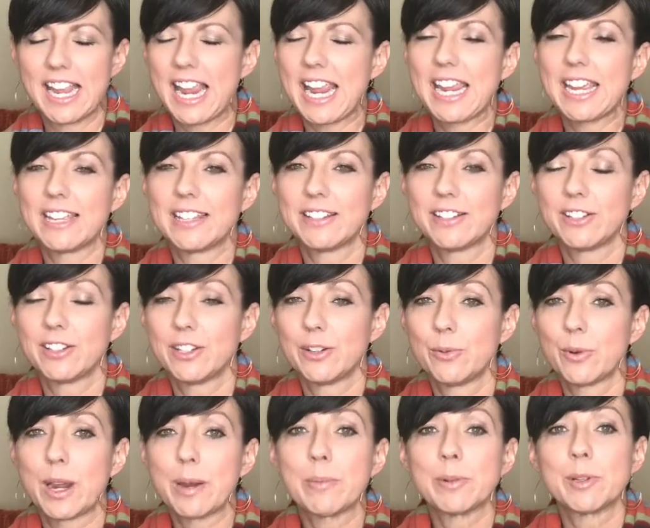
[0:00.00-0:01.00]
and you
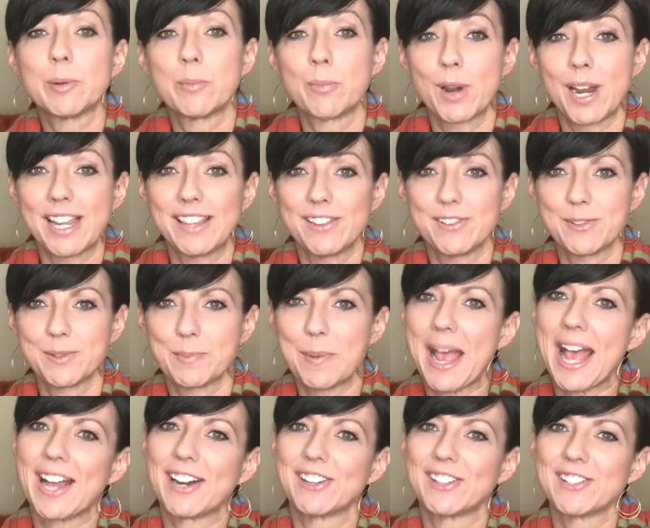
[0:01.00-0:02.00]
were able to break those
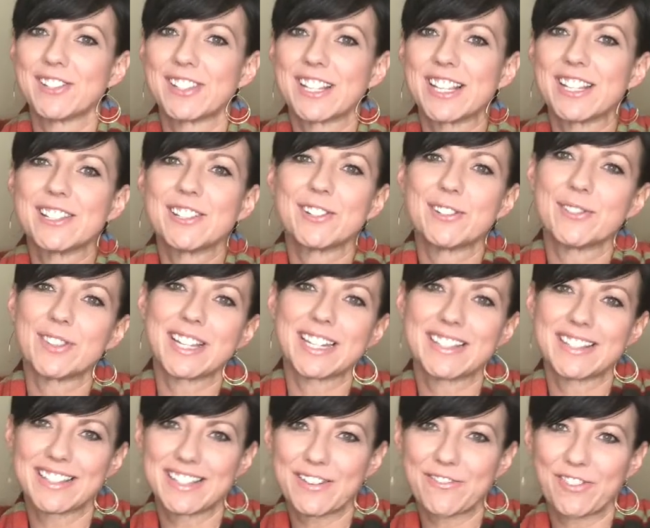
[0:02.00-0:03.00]
patterns and do
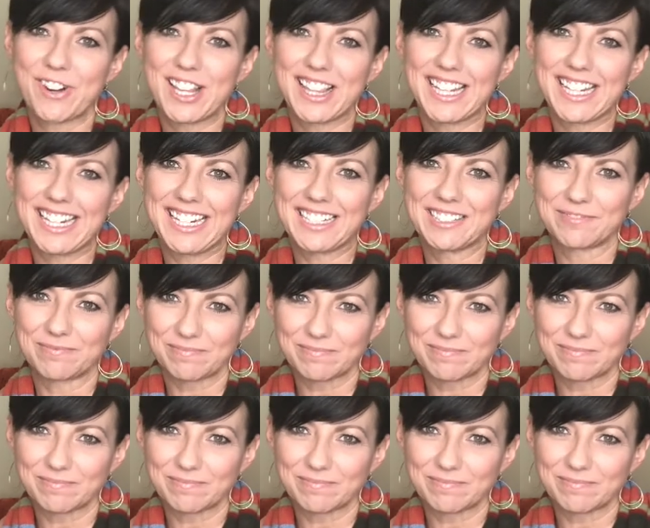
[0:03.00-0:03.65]
things differently.